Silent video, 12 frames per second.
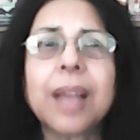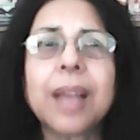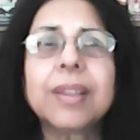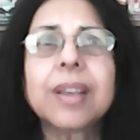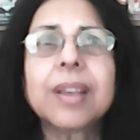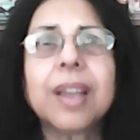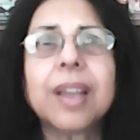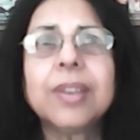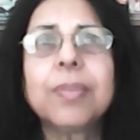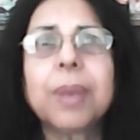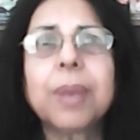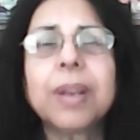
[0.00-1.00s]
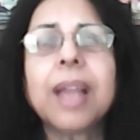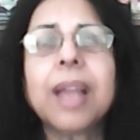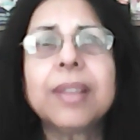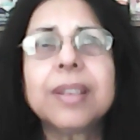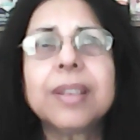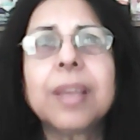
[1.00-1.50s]
at the
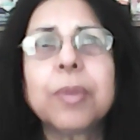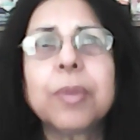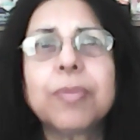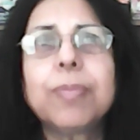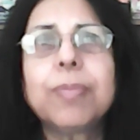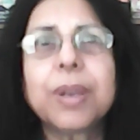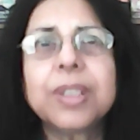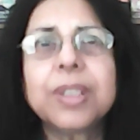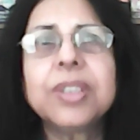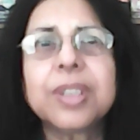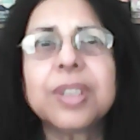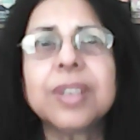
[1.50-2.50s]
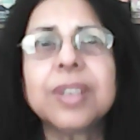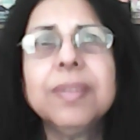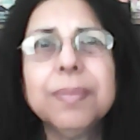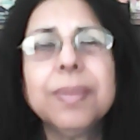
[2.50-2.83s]
at the time of partition.